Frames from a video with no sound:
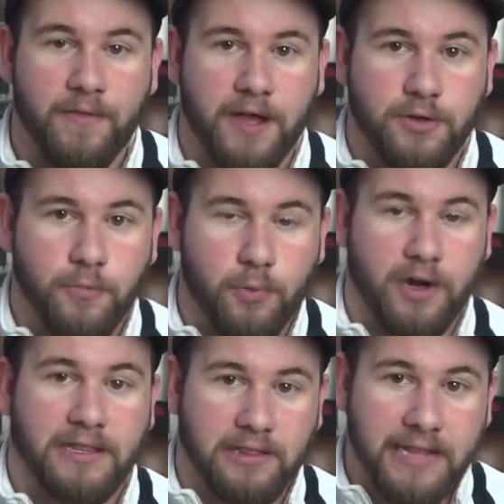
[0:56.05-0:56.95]
that you
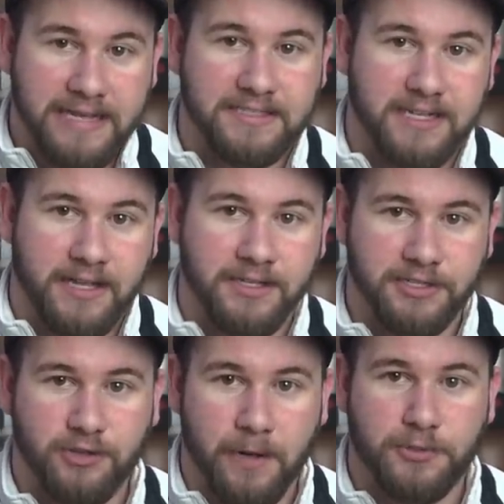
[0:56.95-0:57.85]
put links in the
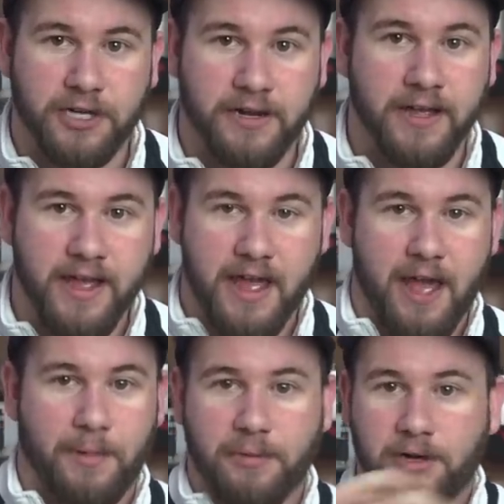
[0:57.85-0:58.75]
description
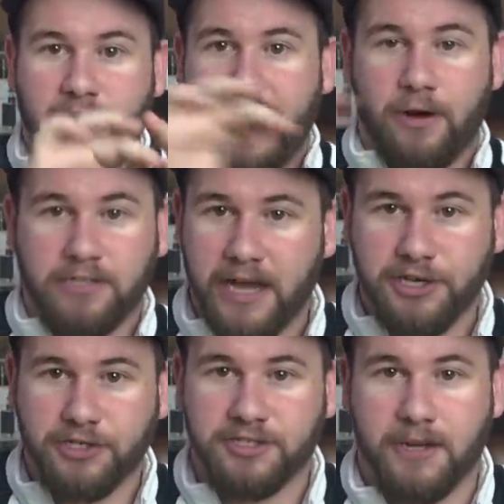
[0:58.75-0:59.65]
and maybe a little
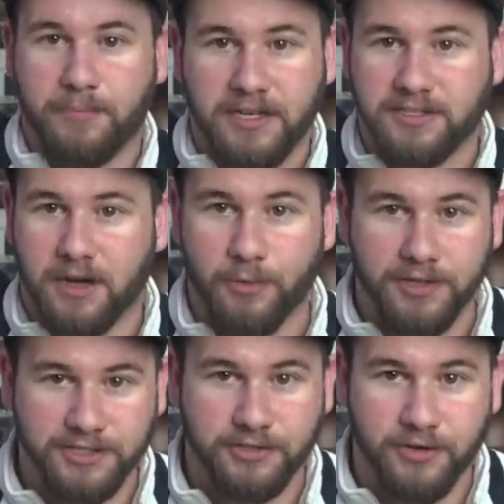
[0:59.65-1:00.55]
annotation or something somewhere
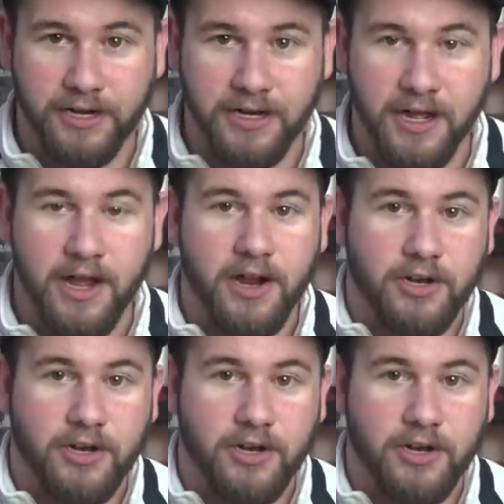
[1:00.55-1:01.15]
on the screen